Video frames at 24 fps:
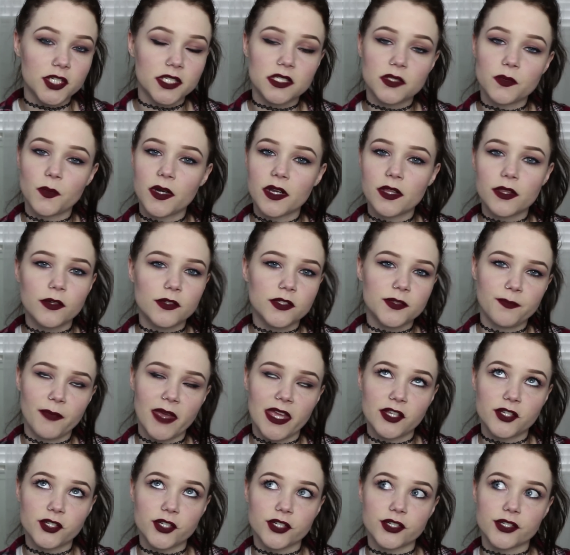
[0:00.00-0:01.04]
It's one of those
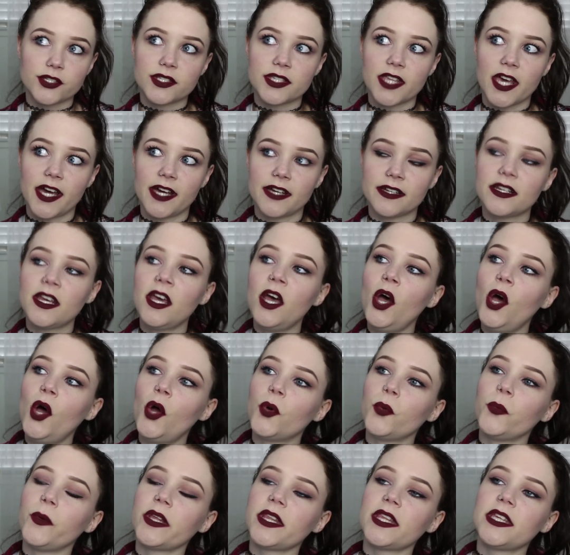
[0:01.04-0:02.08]
majors that
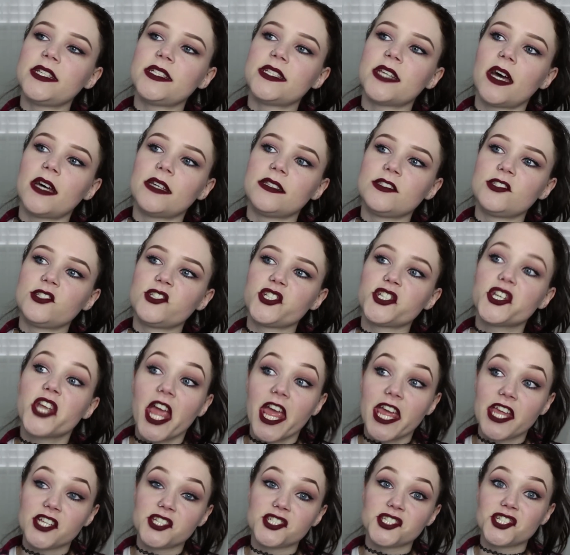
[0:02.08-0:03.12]
really does
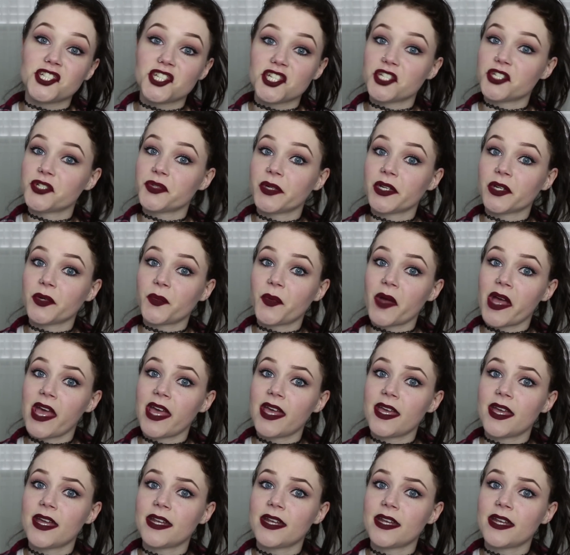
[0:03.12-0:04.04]
change you in a way,